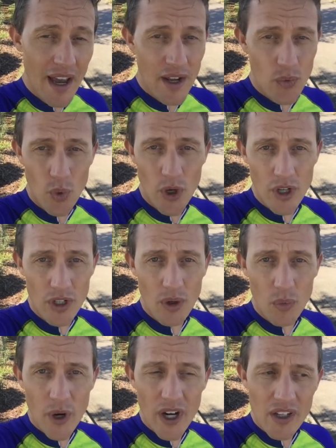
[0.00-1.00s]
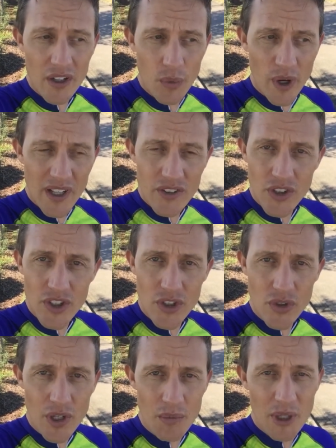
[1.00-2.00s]
at work? What else are you
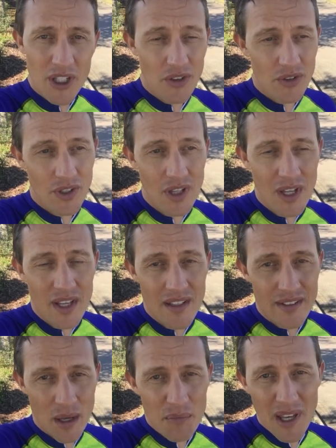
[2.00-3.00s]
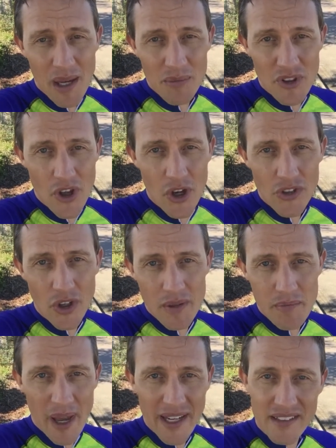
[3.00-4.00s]
doing? Because sometimes those are
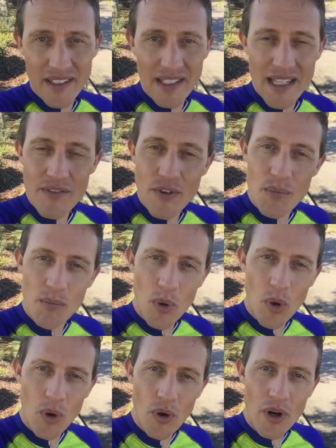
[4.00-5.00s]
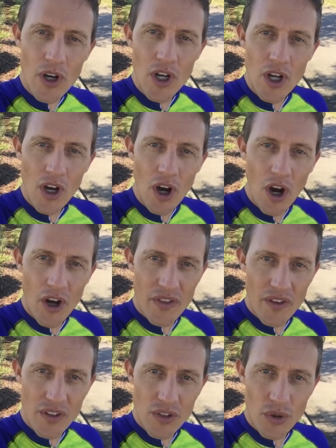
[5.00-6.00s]
impacting even more
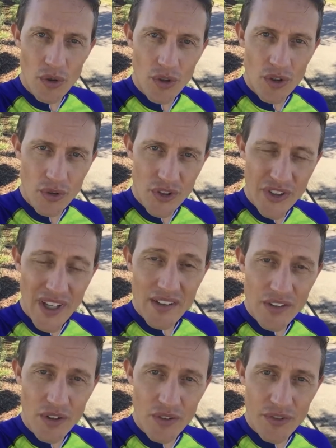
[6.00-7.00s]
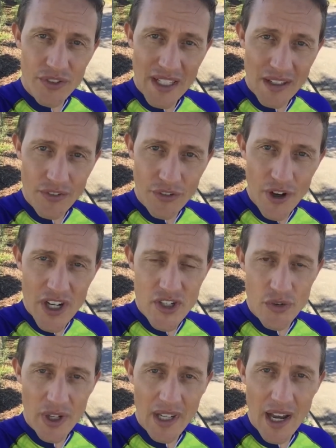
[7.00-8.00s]
on your sense of feeling fresh
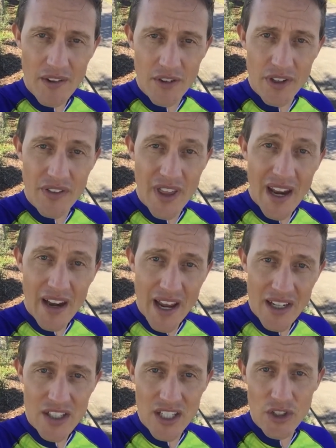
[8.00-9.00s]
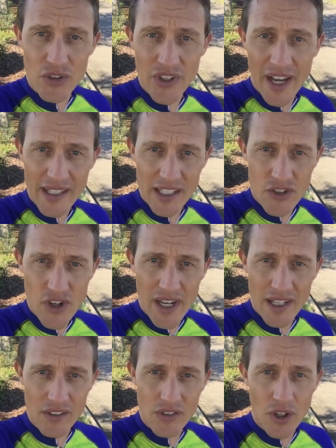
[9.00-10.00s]
and recovered than actually your cycling
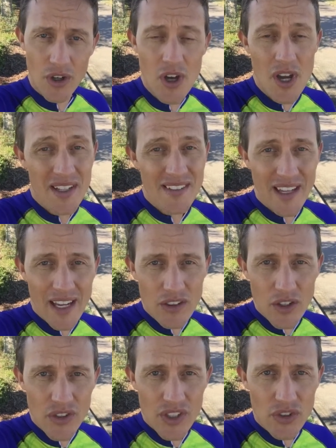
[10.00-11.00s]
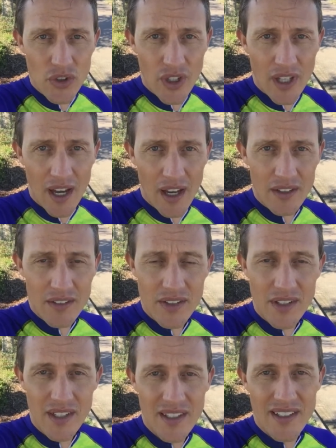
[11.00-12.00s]
training. So take those into
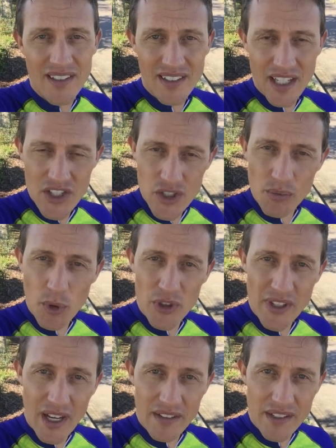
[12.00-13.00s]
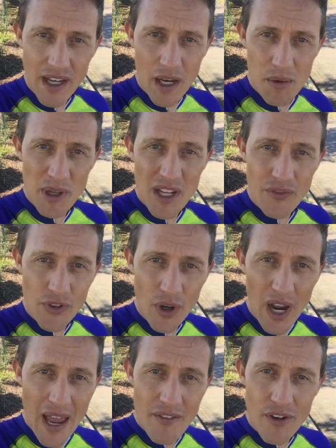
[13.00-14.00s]
account, schedule more downtime if you
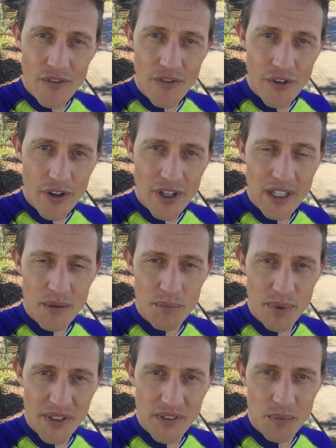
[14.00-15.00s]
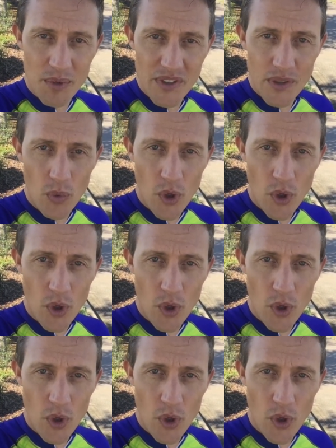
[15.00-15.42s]
have a very busy